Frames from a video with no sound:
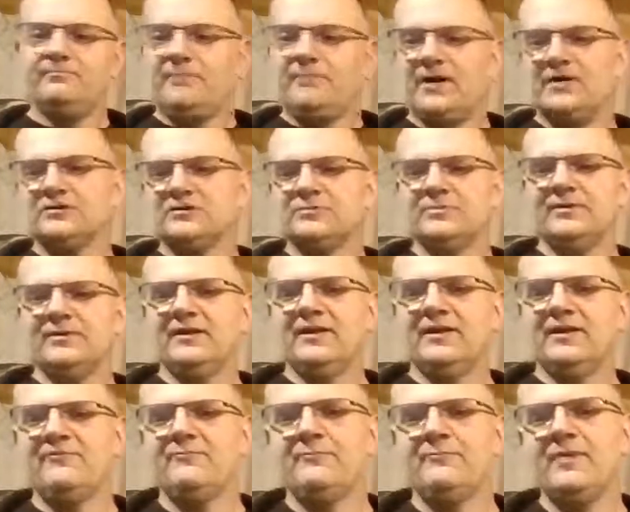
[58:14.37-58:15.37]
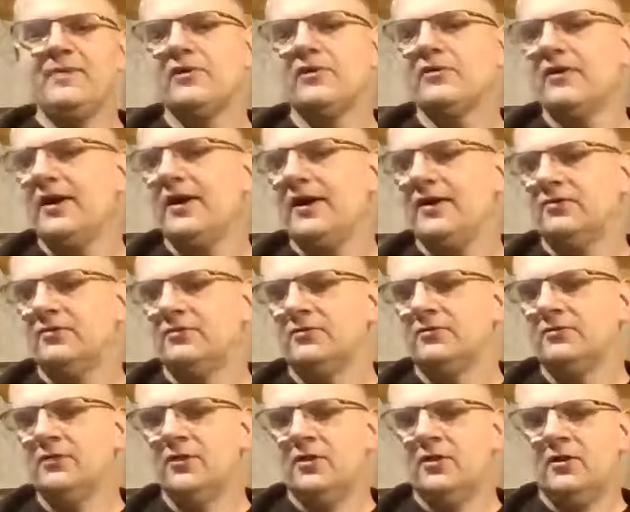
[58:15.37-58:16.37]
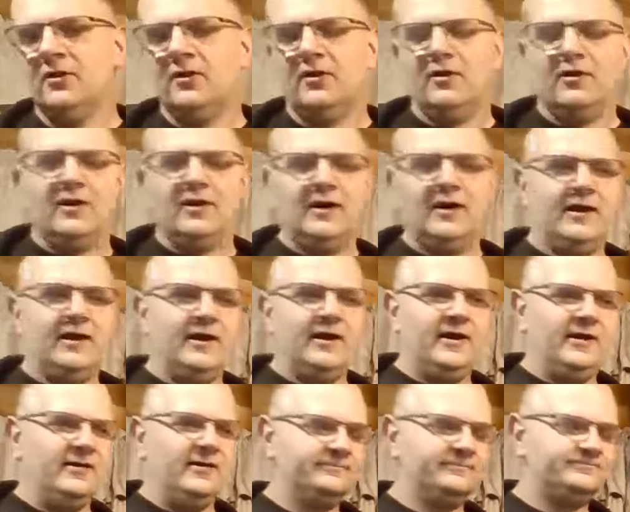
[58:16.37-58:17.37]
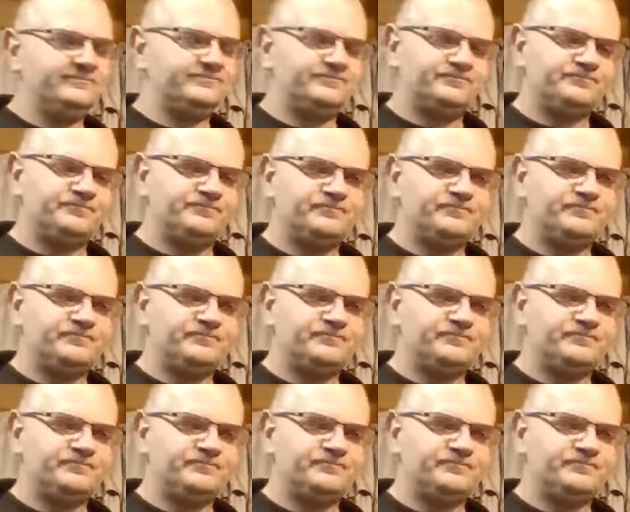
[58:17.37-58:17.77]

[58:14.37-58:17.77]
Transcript: possibly an even better angle. And